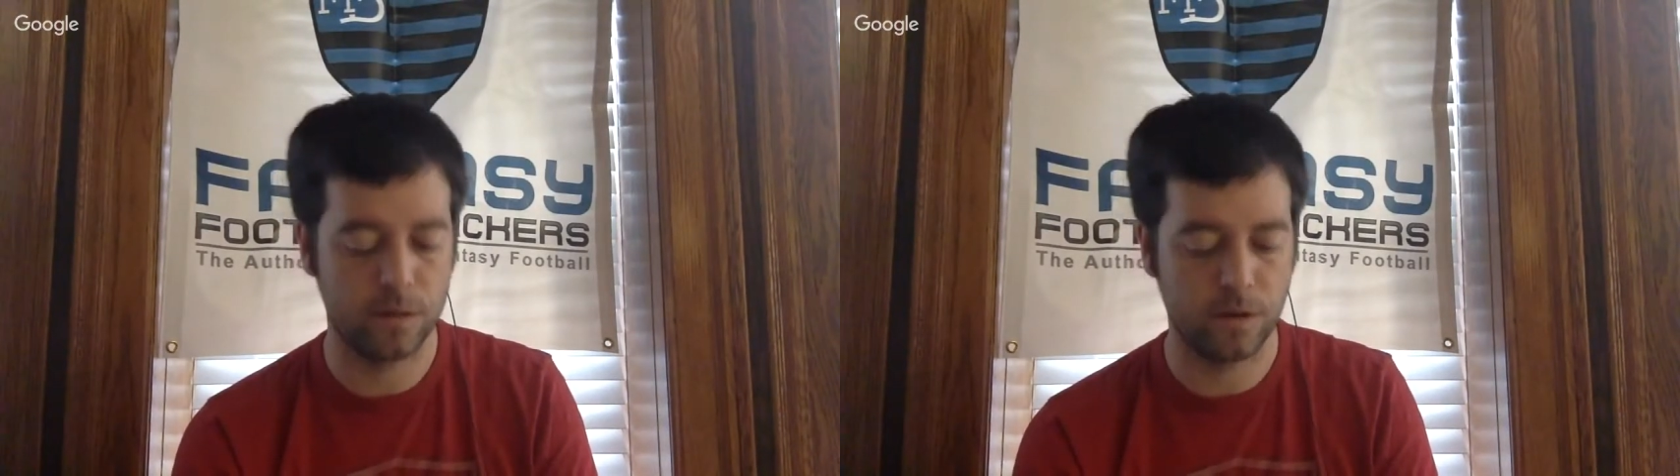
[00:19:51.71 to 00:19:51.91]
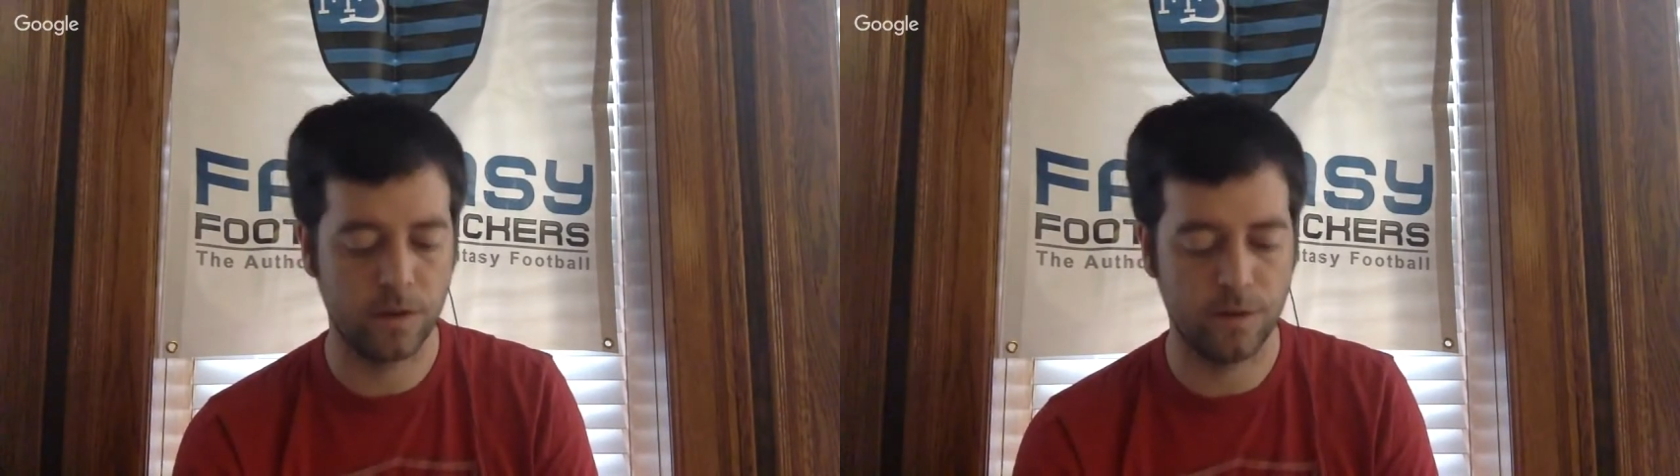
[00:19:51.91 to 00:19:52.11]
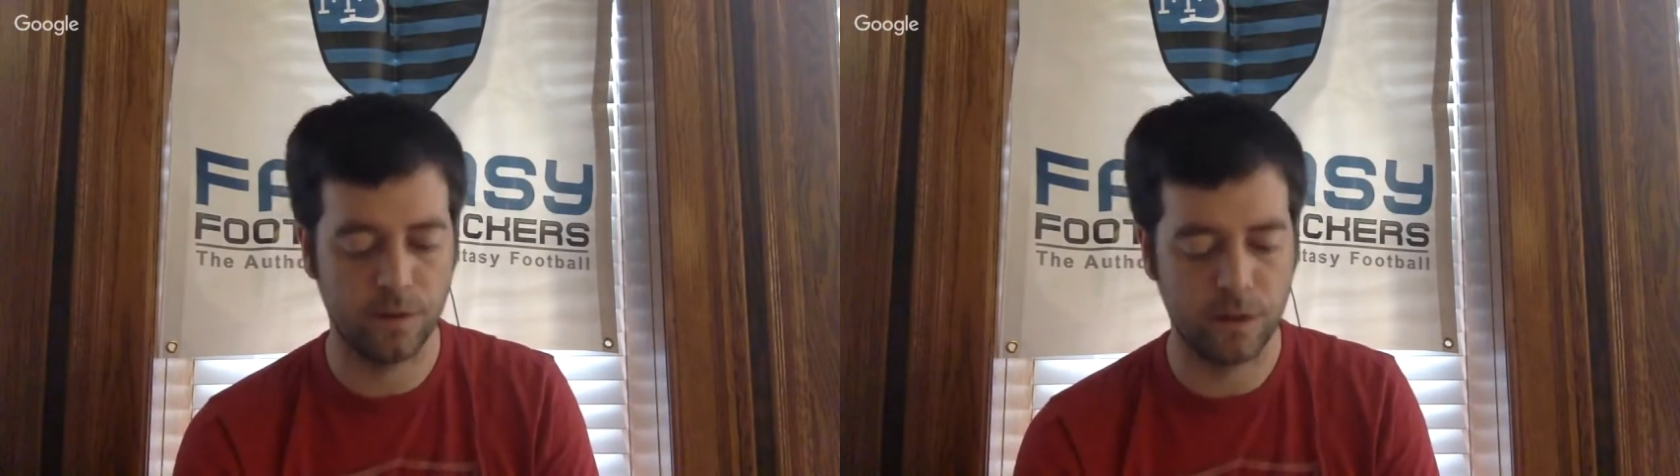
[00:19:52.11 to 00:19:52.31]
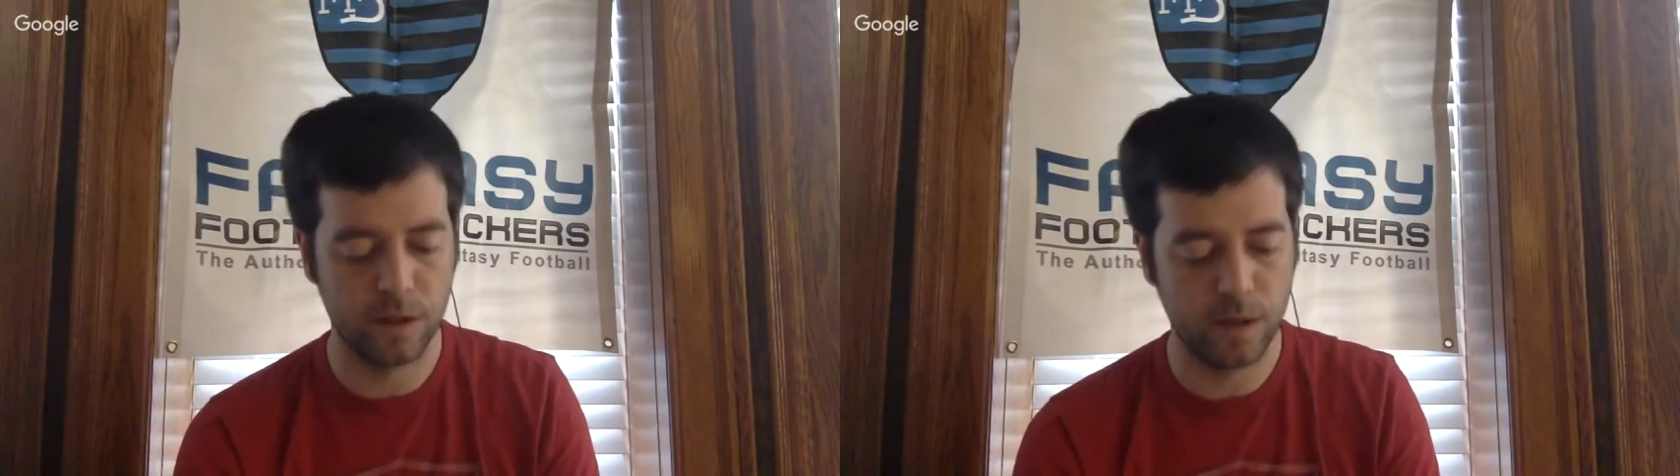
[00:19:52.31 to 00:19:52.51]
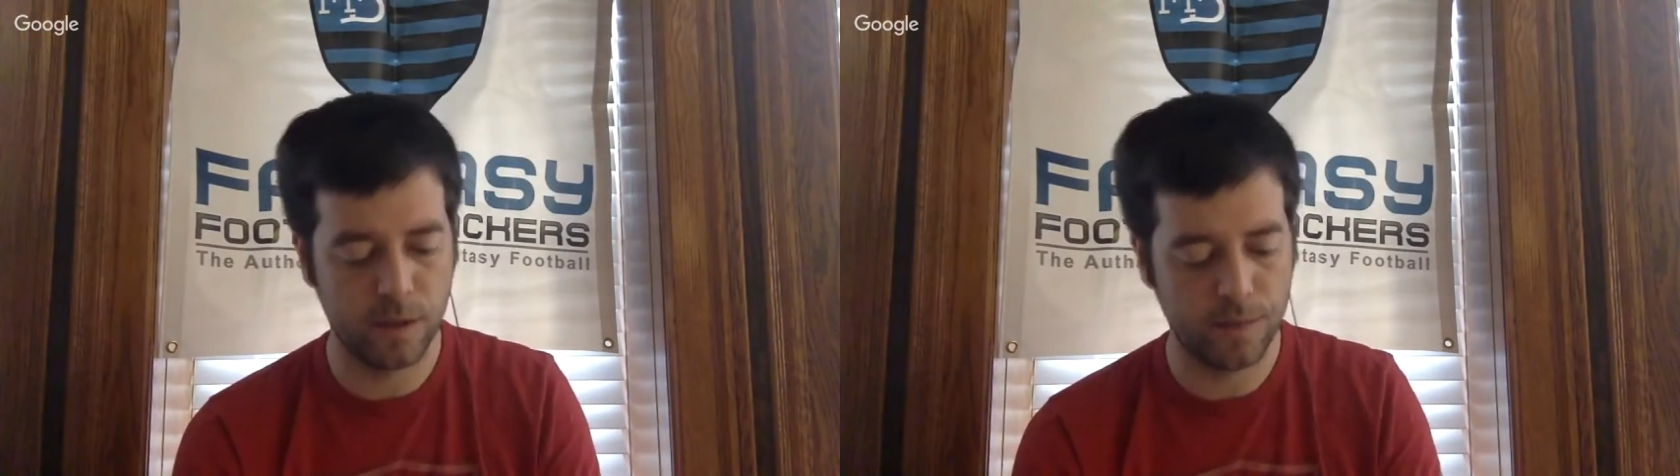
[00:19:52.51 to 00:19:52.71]
Sorry for
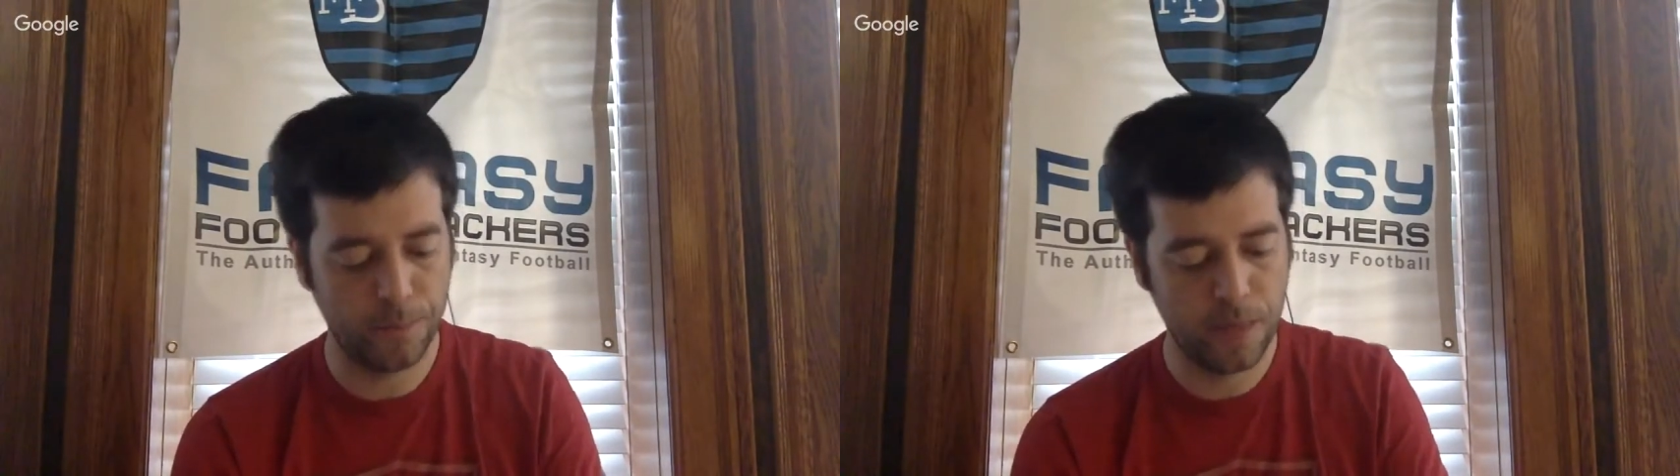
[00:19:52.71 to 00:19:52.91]
the